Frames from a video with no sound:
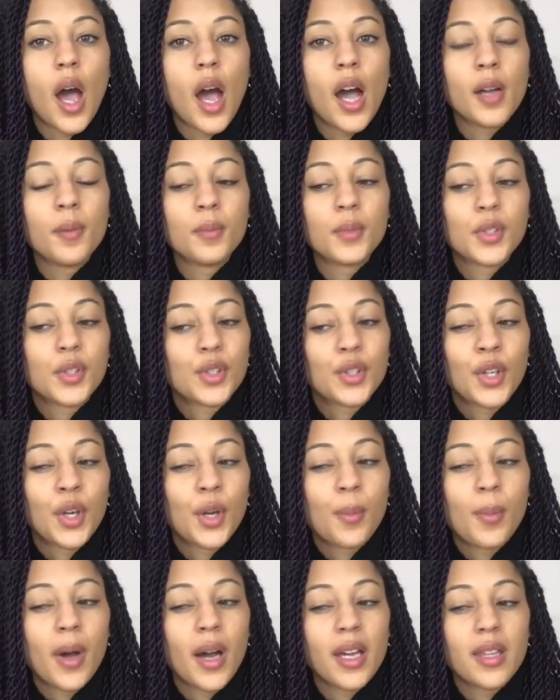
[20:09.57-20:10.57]
I must
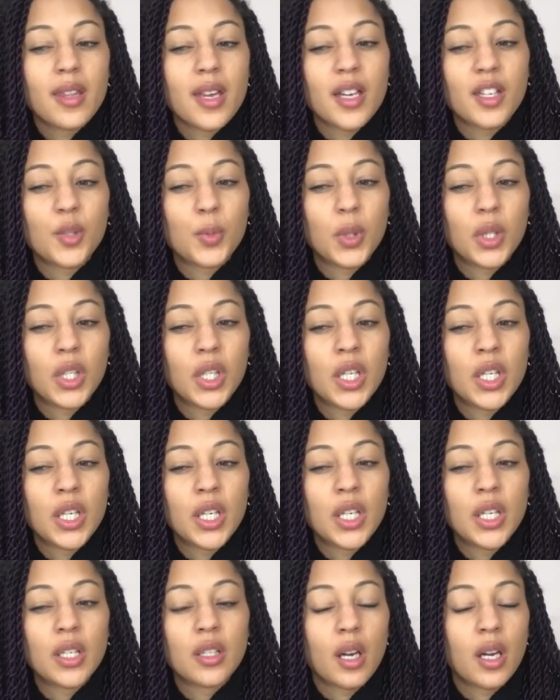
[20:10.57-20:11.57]
go buy this
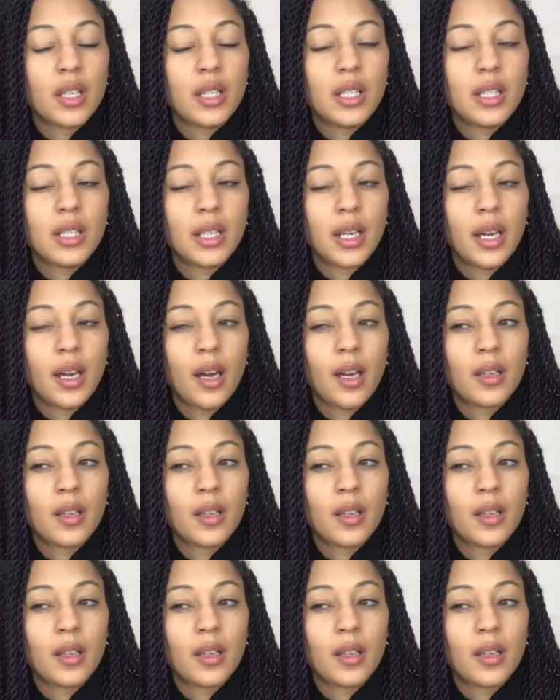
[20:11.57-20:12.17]
because I need it